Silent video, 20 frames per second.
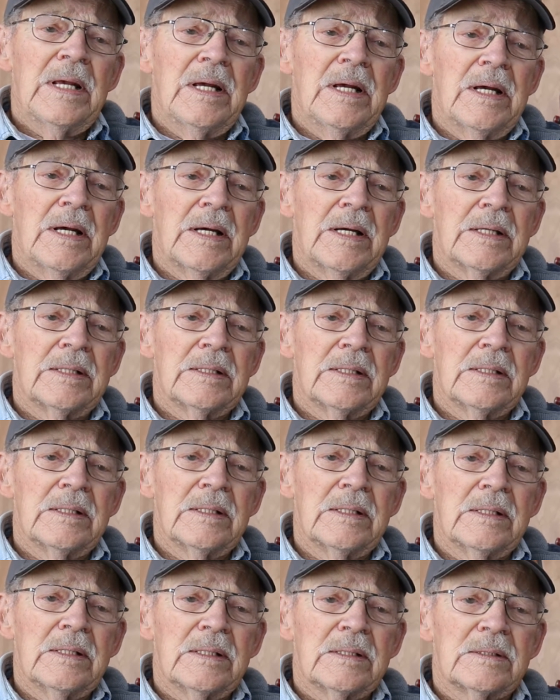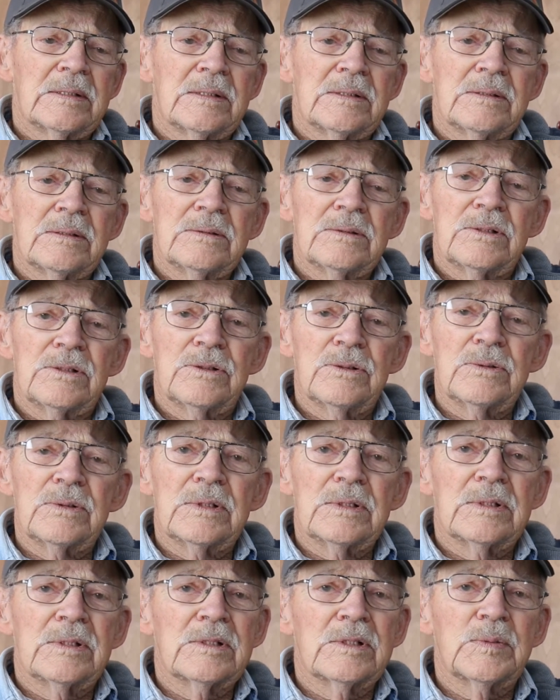and it's
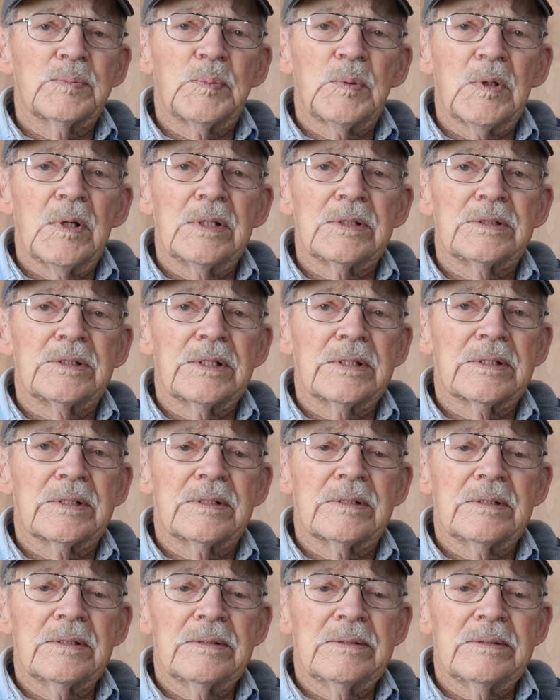suited this project